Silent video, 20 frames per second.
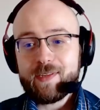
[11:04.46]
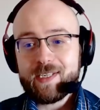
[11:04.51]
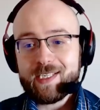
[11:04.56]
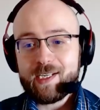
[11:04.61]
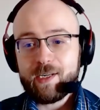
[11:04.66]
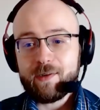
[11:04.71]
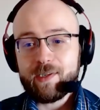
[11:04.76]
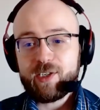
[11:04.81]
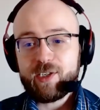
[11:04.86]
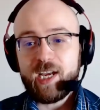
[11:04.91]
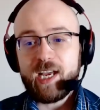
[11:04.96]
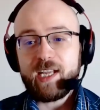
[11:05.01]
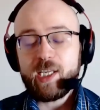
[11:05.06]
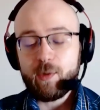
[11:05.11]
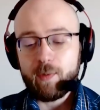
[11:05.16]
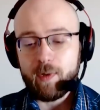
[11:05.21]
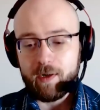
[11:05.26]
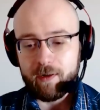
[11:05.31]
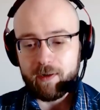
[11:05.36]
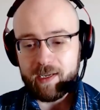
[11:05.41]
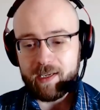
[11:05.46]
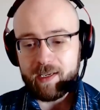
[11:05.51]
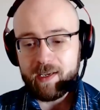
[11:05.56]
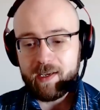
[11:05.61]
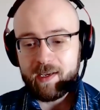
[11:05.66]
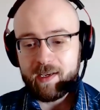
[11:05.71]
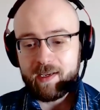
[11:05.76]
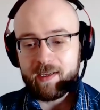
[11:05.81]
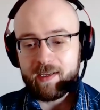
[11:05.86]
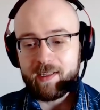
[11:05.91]
this year in January,
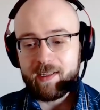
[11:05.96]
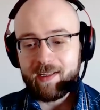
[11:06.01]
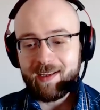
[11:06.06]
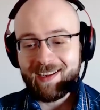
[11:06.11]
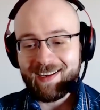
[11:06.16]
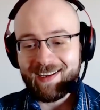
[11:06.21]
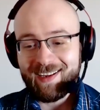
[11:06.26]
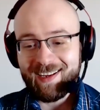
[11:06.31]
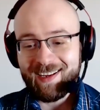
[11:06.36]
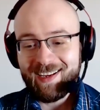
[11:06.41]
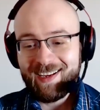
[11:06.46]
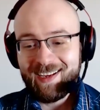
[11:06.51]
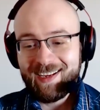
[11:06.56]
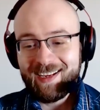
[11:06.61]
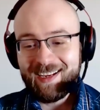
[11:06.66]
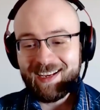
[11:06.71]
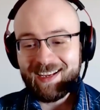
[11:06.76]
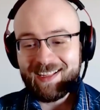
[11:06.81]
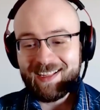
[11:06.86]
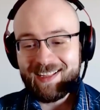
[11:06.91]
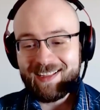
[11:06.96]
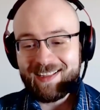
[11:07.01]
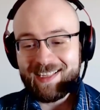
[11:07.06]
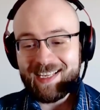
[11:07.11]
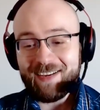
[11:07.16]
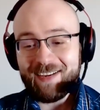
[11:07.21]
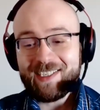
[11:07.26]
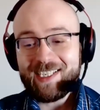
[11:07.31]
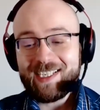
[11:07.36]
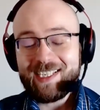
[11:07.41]
the
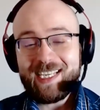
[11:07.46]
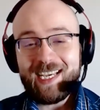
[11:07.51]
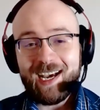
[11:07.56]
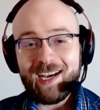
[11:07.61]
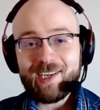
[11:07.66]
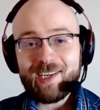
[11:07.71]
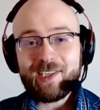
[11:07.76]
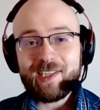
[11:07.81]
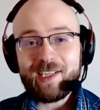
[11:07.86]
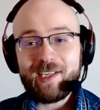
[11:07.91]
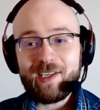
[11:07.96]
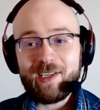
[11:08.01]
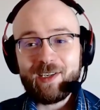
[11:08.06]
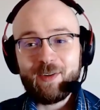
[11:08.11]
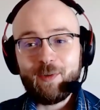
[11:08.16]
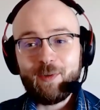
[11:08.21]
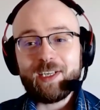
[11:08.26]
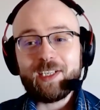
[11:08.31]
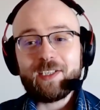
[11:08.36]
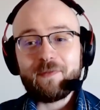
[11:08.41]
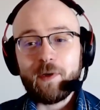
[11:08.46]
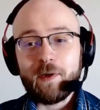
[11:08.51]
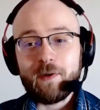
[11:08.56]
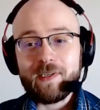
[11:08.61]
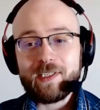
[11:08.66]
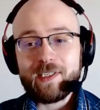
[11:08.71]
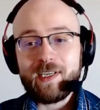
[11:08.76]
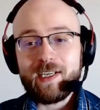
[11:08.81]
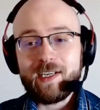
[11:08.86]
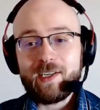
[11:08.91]
FCC actually went as far
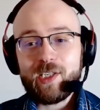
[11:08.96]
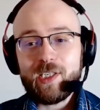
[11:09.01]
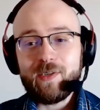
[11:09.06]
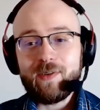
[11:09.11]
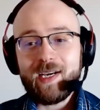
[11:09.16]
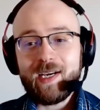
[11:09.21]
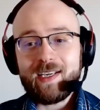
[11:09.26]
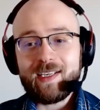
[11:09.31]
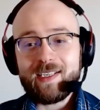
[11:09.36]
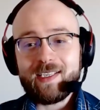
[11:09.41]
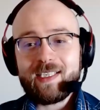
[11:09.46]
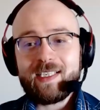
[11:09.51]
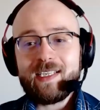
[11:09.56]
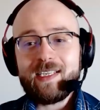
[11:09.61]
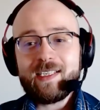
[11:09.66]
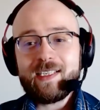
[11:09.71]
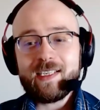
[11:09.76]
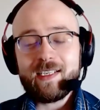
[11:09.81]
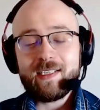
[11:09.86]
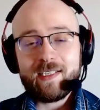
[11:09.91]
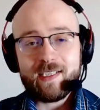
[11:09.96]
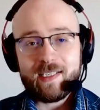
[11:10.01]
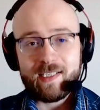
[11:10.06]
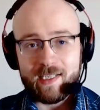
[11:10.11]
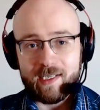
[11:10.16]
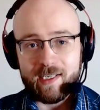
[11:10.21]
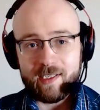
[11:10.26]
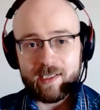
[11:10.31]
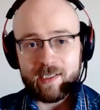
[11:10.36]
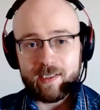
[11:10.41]
as to issue a cease and
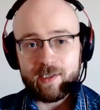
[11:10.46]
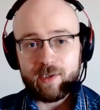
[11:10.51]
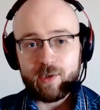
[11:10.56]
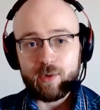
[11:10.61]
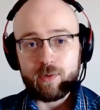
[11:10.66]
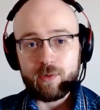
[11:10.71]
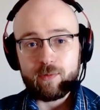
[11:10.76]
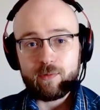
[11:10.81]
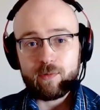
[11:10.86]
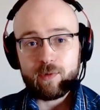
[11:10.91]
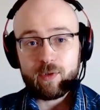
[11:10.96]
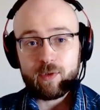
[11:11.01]
desist to